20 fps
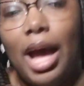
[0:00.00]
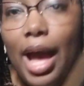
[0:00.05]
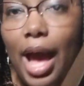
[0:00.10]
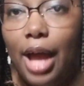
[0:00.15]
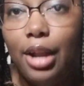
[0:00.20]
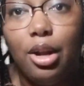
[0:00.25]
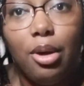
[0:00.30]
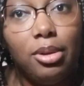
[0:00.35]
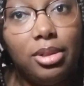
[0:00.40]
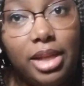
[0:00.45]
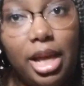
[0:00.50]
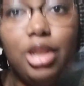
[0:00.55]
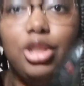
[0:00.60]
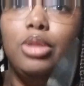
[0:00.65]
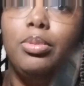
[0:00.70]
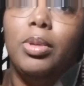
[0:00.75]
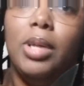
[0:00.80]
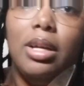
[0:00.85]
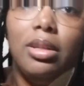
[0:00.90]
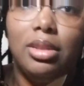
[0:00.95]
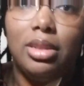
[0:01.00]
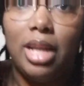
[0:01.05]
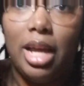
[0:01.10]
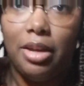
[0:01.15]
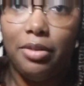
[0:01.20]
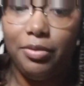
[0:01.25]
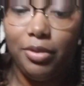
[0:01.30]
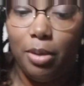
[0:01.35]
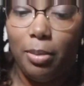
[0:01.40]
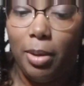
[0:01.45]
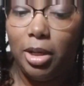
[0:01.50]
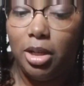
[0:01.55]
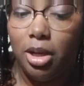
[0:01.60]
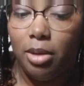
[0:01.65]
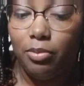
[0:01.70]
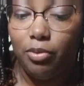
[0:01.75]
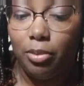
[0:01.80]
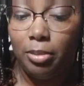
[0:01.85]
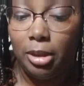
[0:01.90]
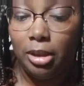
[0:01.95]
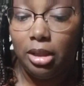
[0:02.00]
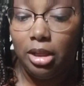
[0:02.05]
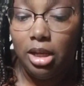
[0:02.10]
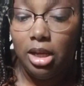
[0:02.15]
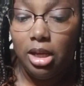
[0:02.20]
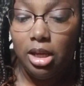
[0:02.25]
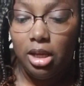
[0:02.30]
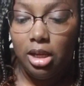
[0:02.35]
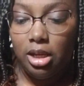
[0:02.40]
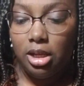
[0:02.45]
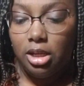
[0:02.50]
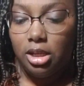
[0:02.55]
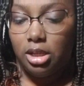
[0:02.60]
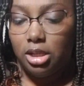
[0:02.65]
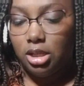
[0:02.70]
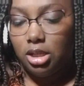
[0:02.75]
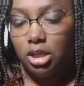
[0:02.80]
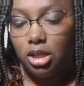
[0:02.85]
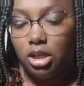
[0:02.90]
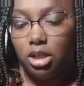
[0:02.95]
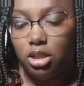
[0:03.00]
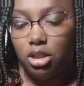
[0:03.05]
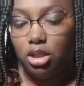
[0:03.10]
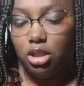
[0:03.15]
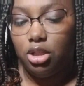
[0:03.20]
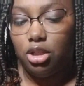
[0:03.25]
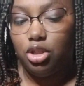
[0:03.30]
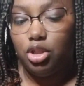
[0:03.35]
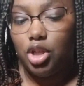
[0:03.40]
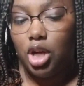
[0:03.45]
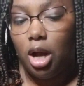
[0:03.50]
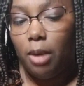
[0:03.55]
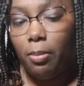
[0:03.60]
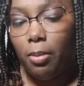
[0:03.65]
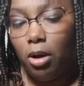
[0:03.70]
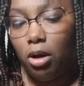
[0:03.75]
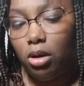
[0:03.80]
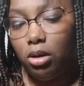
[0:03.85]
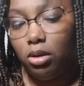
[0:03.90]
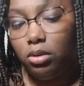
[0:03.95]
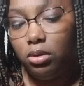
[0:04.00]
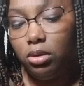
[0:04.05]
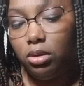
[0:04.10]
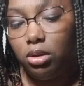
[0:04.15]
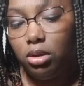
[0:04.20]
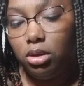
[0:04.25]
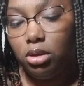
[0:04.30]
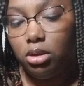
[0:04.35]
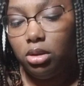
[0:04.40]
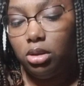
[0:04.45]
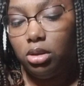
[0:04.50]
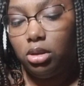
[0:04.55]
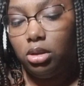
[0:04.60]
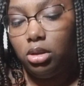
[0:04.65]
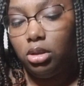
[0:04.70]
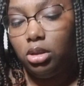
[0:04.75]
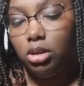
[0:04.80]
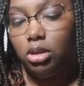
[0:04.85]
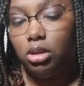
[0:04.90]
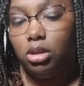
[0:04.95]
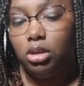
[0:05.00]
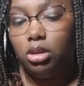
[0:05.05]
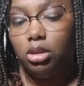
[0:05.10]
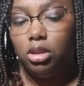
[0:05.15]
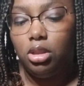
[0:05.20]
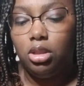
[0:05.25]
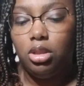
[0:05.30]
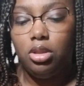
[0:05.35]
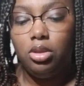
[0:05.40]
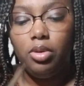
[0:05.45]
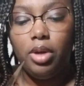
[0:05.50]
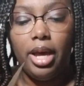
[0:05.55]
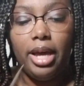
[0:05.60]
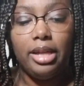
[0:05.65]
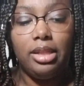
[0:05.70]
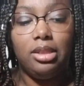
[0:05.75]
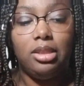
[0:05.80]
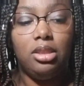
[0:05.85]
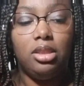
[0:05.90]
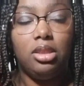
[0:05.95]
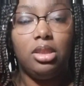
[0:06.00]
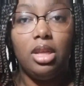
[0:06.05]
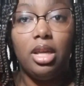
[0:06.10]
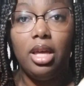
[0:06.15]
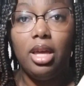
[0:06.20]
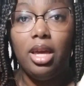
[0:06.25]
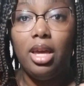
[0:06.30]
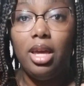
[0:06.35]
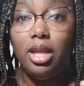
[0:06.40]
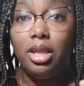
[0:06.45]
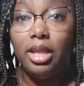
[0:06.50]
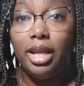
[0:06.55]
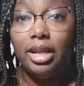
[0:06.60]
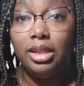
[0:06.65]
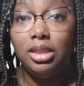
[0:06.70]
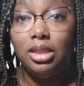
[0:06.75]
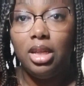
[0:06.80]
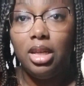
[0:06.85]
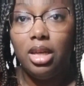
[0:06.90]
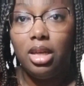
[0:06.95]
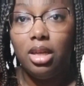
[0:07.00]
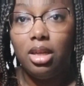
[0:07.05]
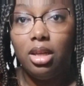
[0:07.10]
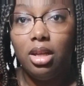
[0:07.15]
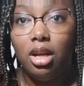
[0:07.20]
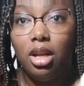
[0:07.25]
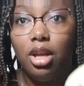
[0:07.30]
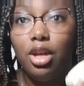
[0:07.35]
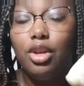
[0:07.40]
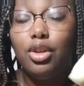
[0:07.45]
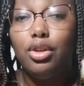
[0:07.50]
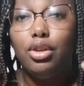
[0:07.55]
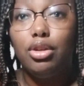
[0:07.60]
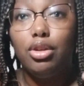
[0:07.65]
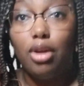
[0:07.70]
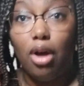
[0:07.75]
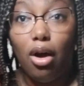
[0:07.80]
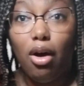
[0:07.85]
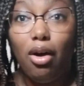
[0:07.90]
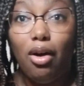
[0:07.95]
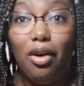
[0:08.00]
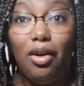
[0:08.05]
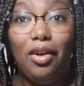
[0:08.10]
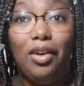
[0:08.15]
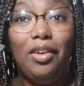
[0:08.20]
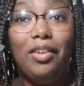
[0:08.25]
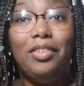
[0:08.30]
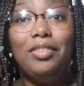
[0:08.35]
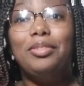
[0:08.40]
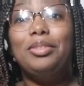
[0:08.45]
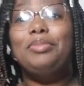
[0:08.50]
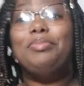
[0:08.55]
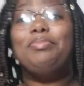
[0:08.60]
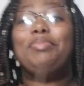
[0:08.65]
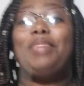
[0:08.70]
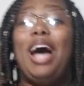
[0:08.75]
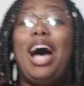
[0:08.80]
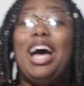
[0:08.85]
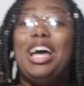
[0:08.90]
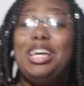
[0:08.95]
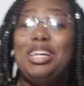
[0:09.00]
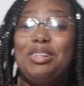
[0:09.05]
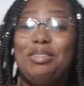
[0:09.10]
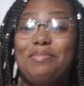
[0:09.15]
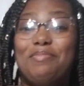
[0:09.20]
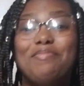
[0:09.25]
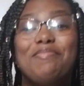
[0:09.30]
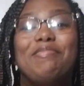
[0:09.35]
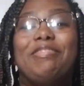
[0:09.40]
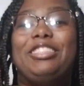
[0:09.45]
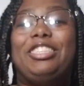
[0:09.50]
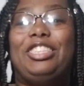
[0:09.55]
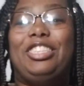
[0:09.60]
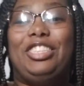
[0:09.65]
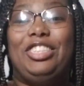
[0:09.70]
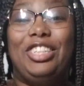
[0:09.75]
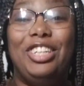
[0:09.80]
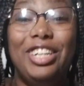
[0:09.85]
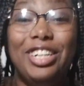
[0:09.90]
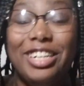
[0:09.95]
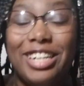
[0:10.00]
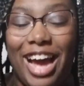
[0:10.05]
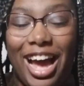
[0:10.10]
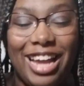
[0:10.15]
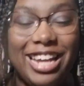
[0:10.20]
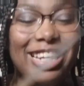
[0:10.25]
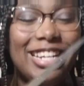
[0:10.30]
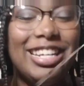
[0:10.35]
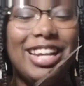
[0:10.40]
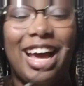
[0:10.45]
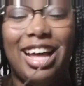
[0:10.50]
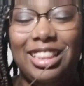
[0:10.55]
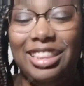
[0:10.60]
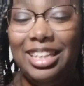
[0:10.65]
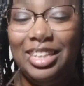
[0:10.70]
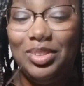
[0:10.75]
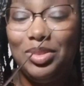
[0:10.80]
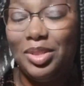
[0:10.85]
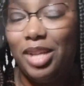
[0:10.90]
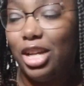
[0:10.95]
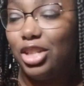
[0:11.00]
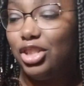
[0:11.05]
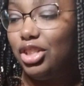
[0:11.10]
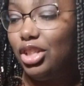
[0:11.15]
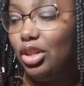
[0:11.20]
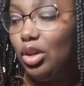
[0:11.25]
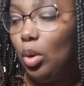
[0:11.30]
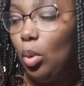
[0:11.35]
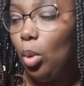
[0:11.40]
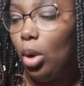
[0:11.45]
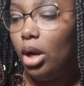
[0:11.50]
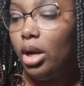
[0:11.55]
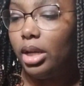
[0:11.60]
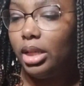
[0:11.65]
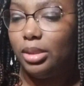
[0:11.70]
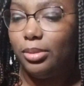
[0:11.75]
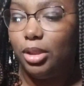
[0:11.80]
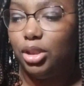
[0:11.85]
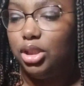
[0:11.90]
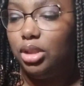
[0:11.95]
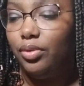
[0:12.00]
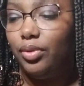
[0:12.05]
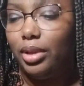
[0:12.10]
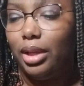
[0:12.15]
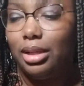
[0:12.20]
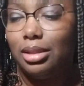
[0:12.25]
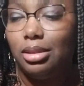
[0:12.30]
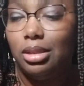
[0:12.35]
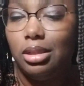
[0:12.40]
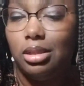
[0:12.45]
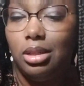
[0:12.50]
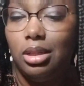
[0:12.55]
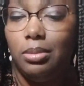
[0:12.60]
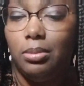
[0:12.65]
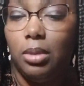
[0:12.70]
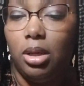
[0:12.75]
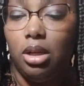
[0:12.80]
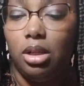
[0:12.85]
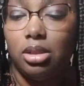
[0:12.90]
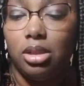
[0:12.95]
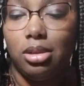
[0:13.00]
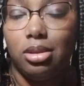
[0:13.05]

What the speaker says: I know it's actually pronounced knife, nobody come for me, and just chop off the two heads, and that's it. Y'all, I am shook. I did not think this was actually gonna work, especially for like 16 bucks.